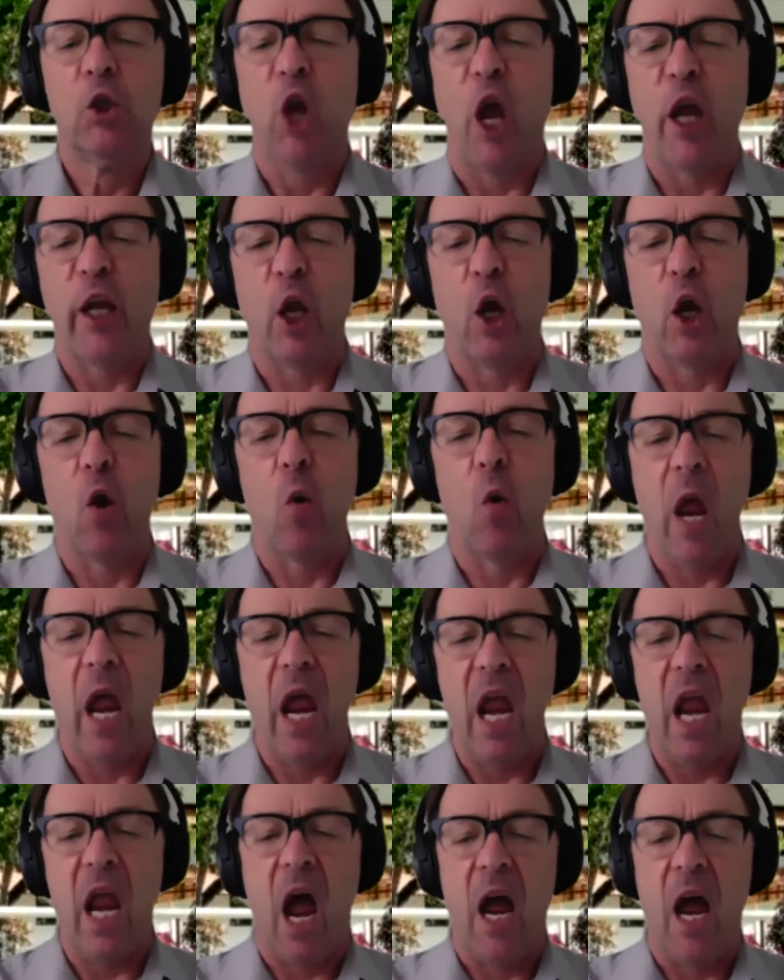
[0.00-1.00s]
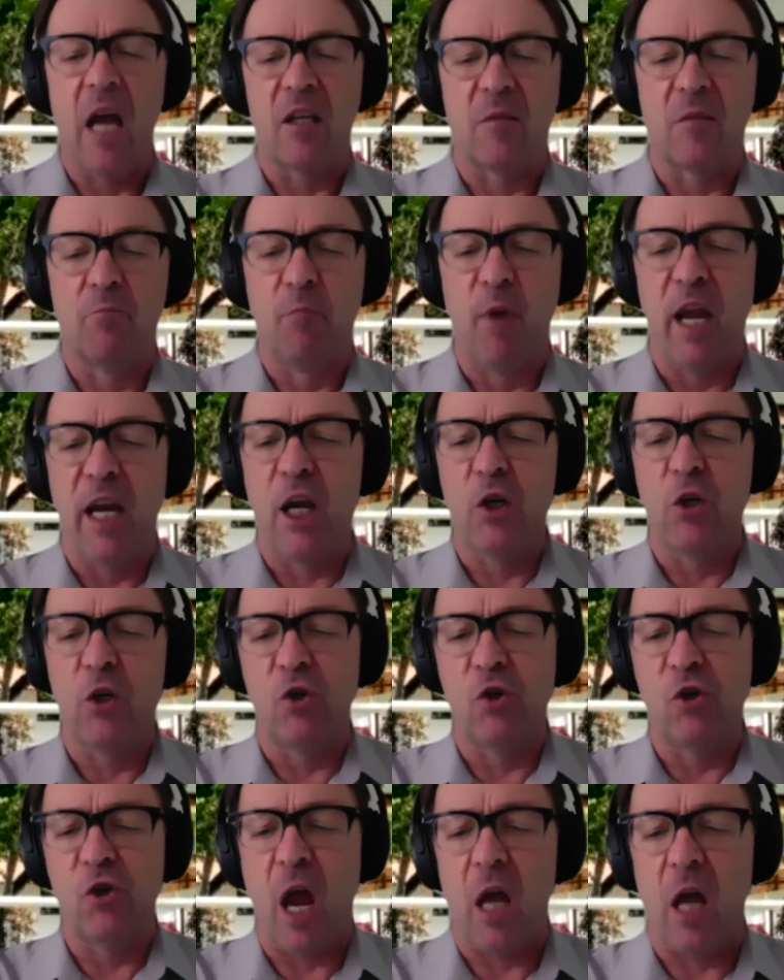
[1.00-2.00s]
Take it away. I was begging
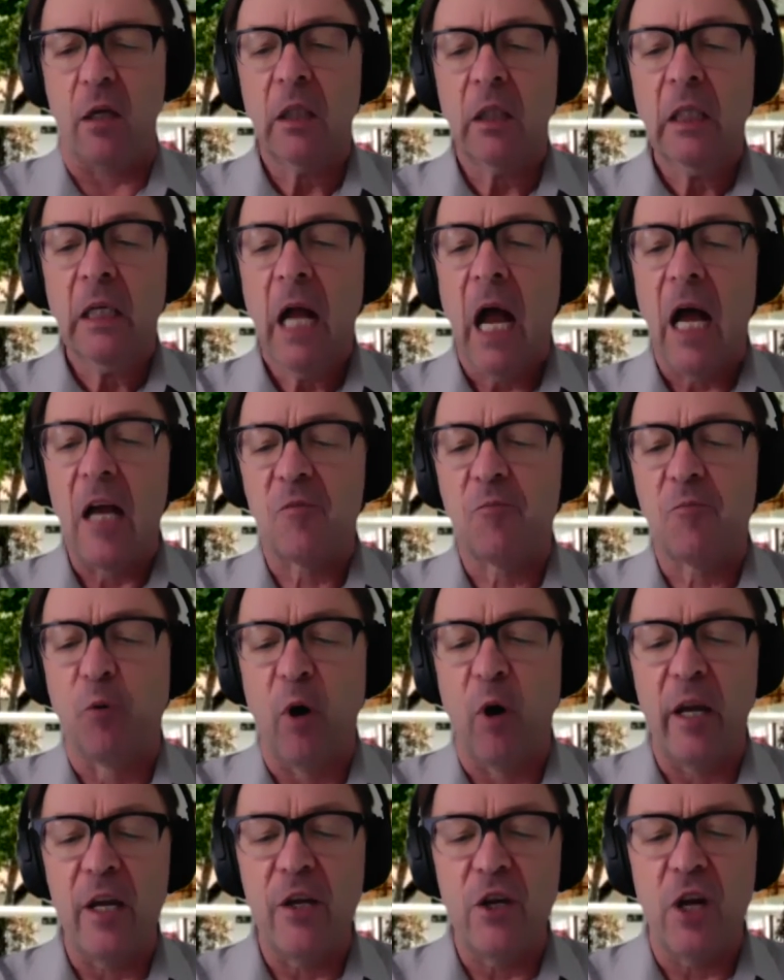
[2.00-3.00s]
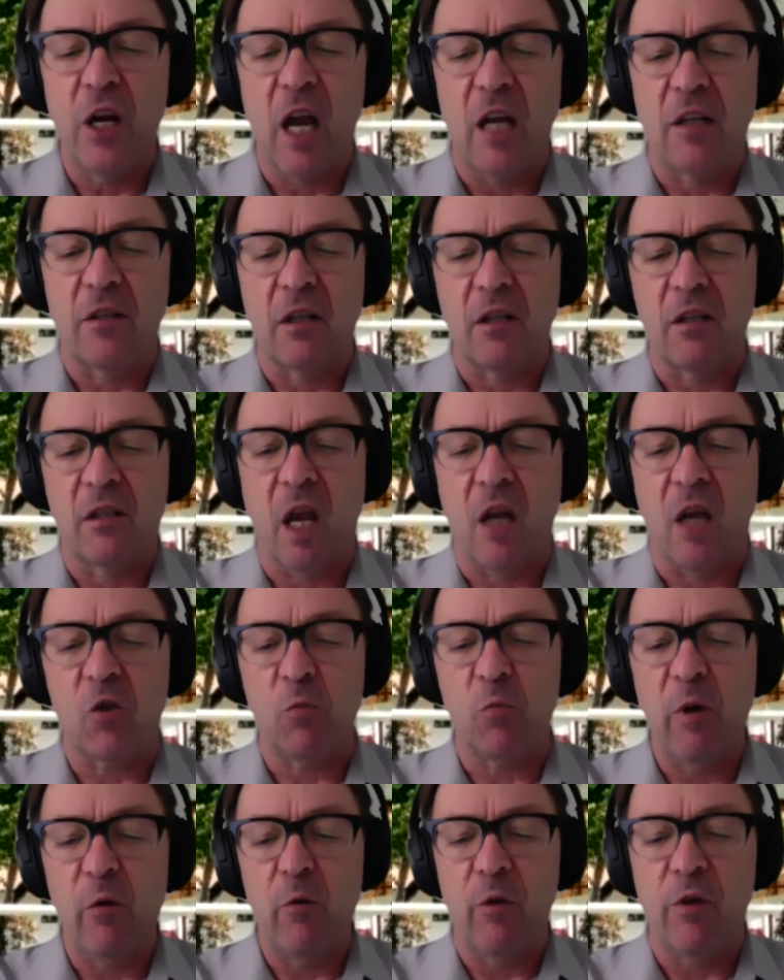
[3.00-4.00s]
you, Jack. I was praying you not to touch
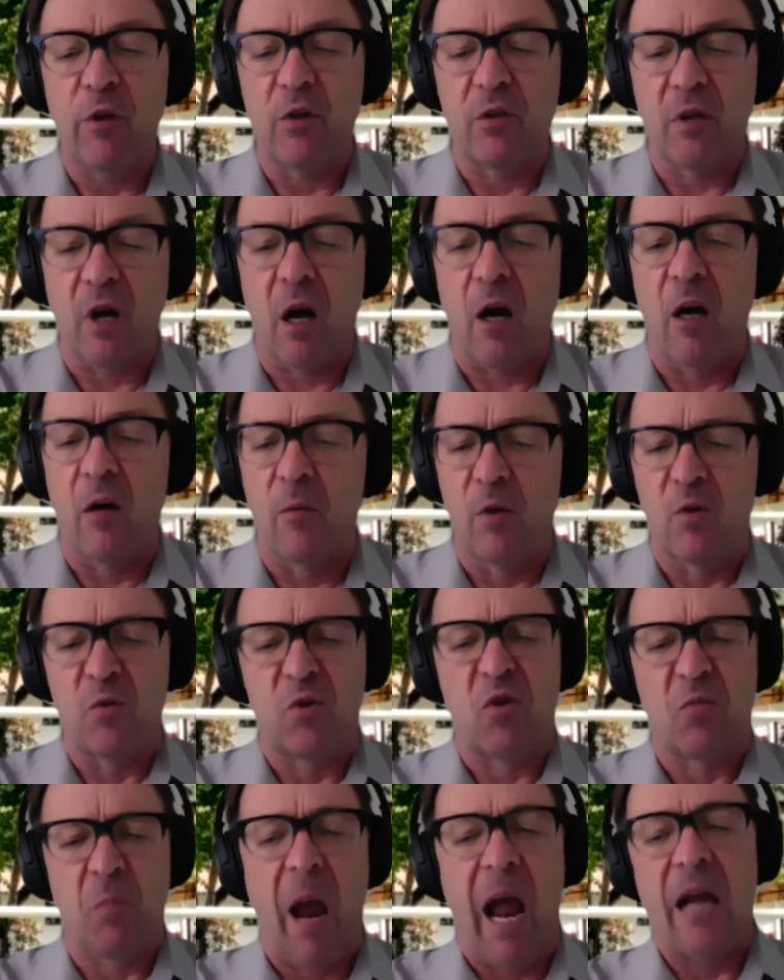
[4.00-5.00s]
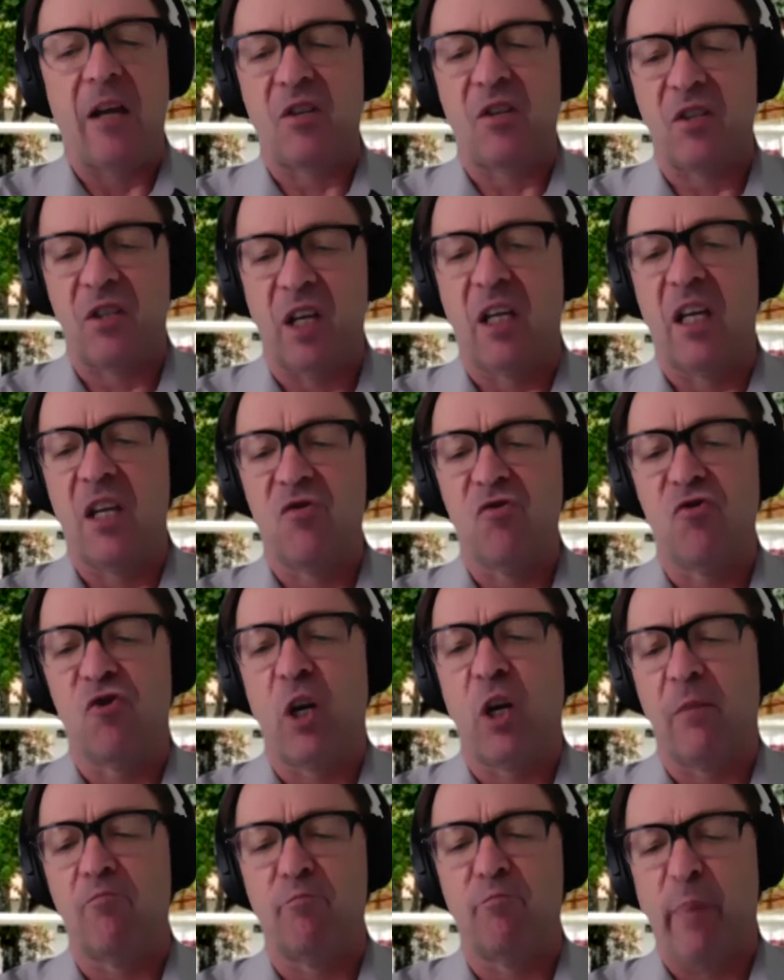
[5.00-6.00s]
me with your terrible spike-sticking
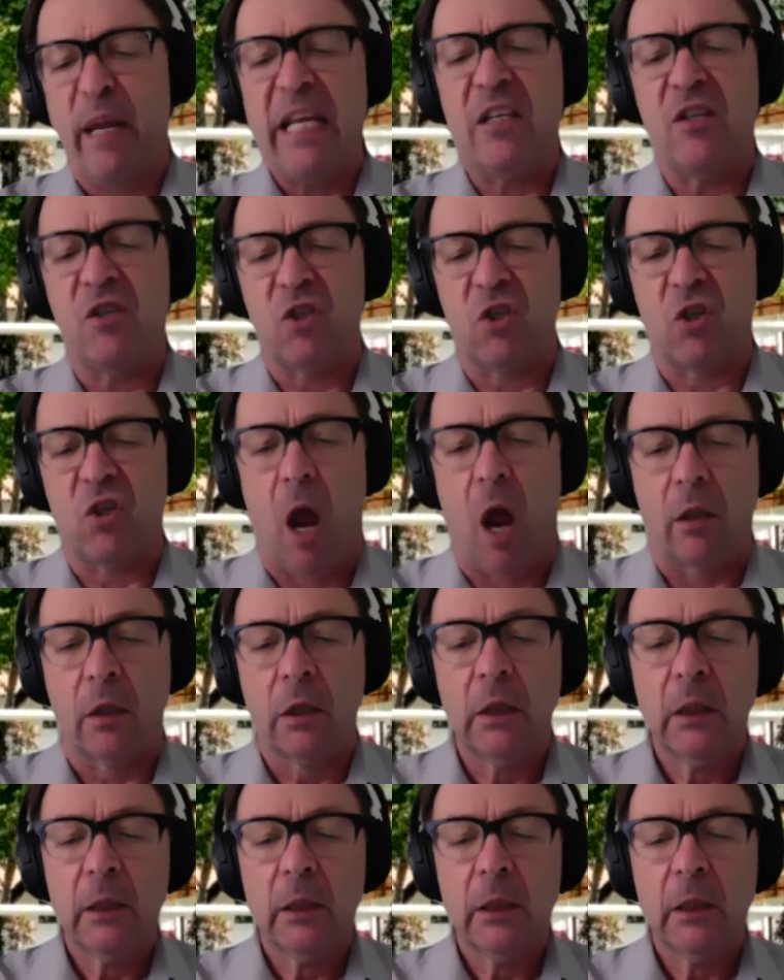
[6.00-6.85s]
beanstalk."